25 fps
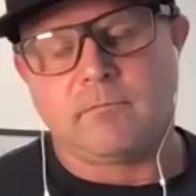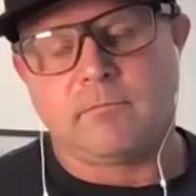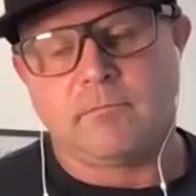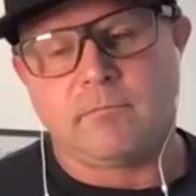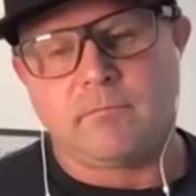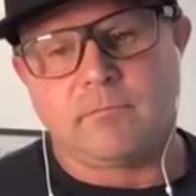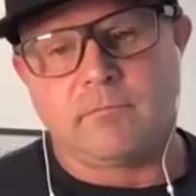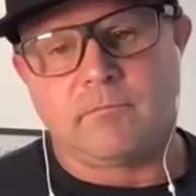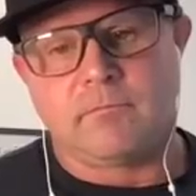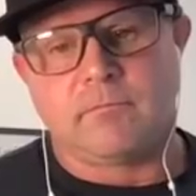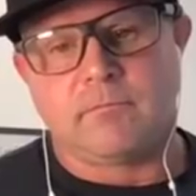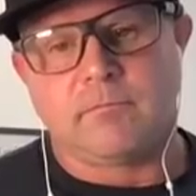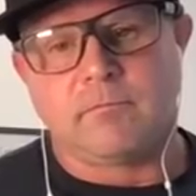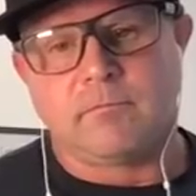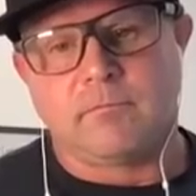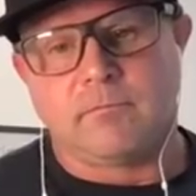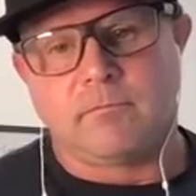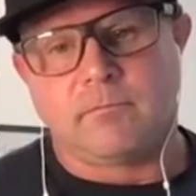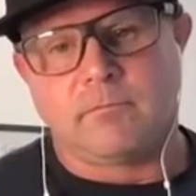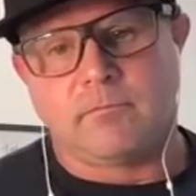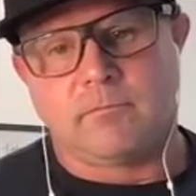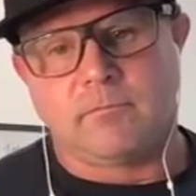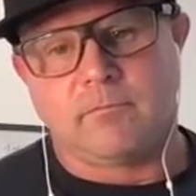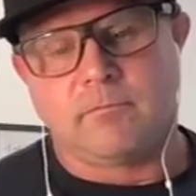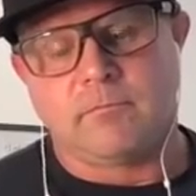
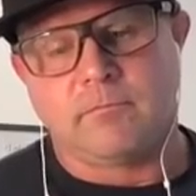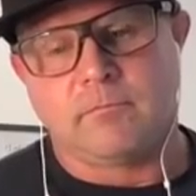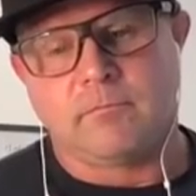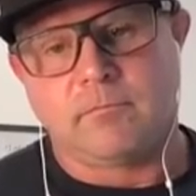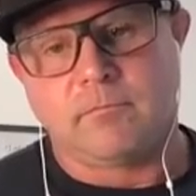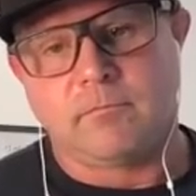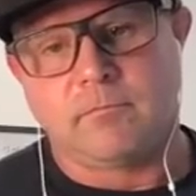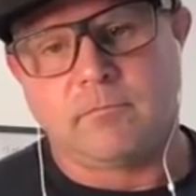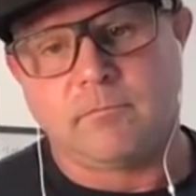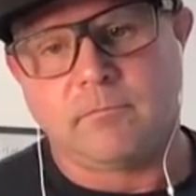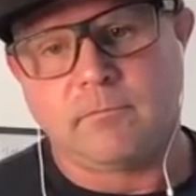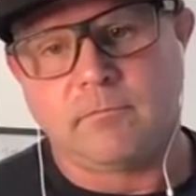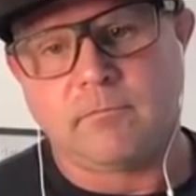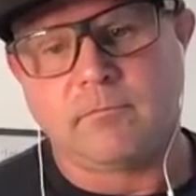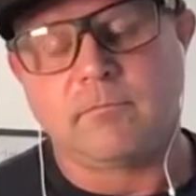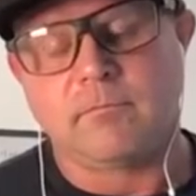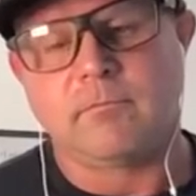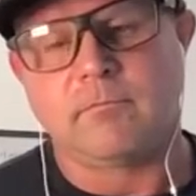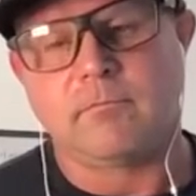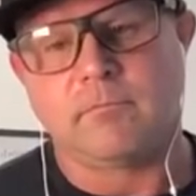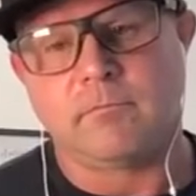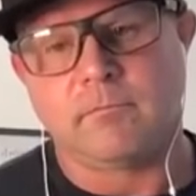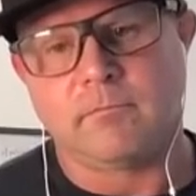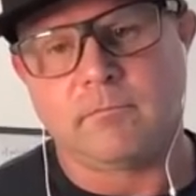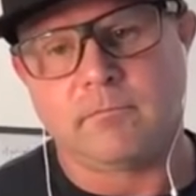
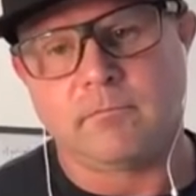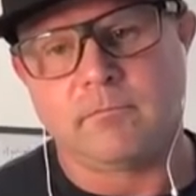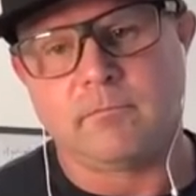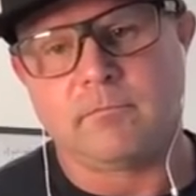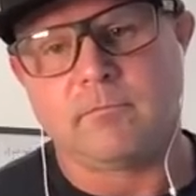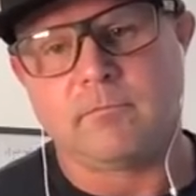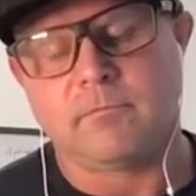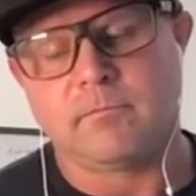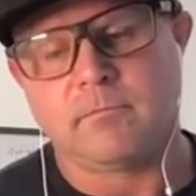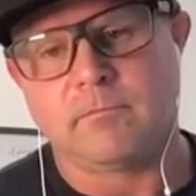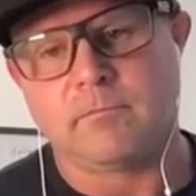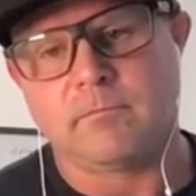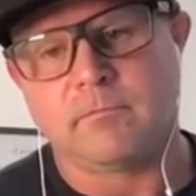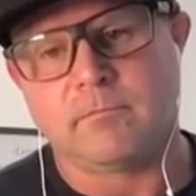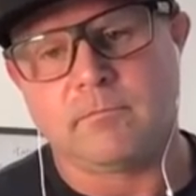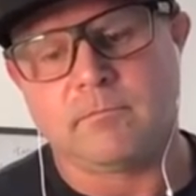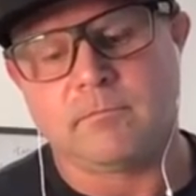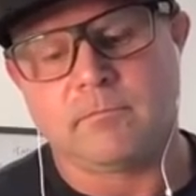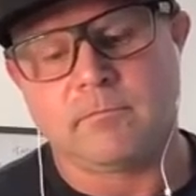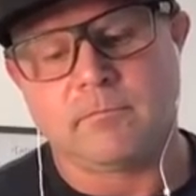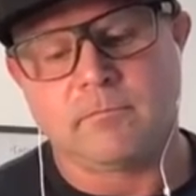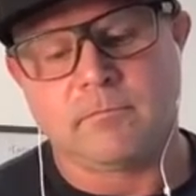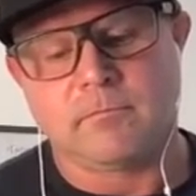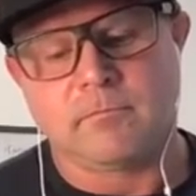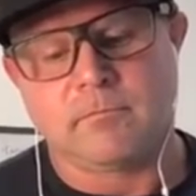
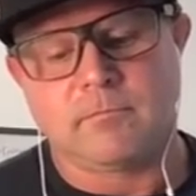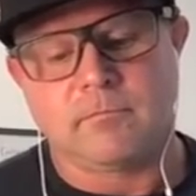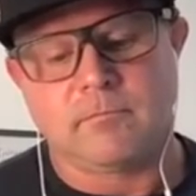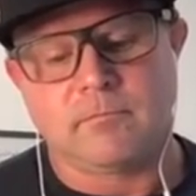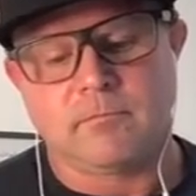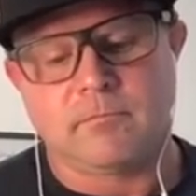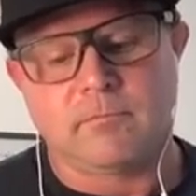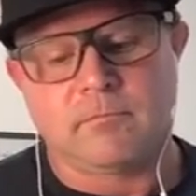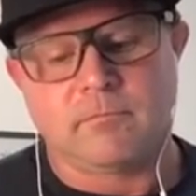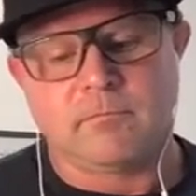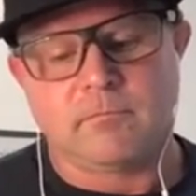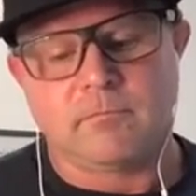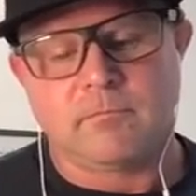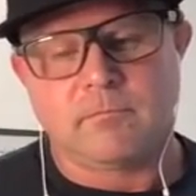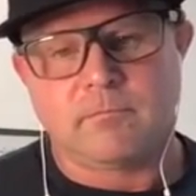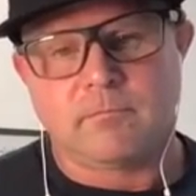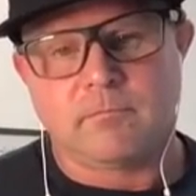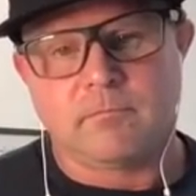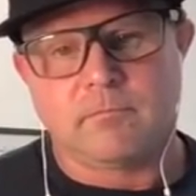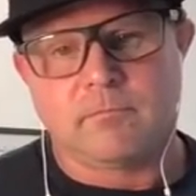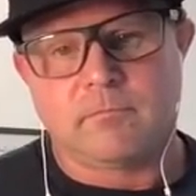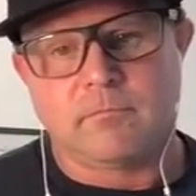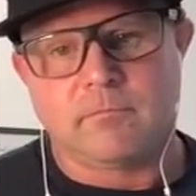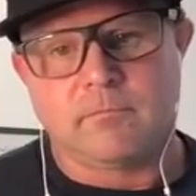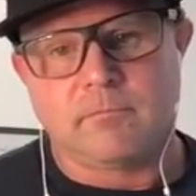
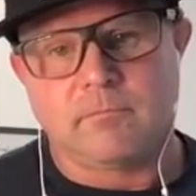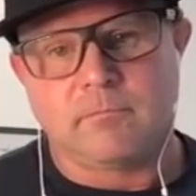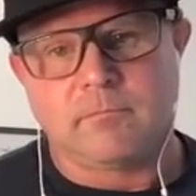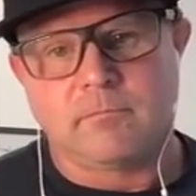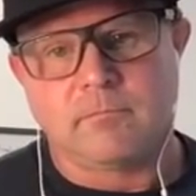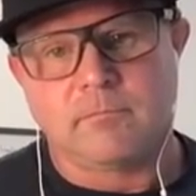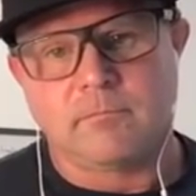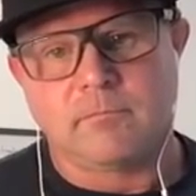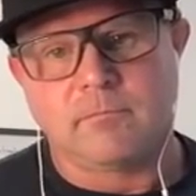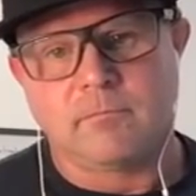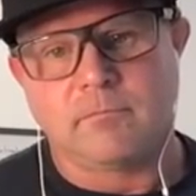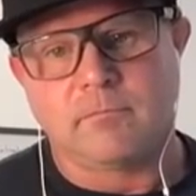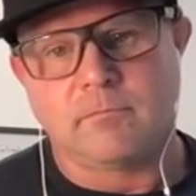[no speech]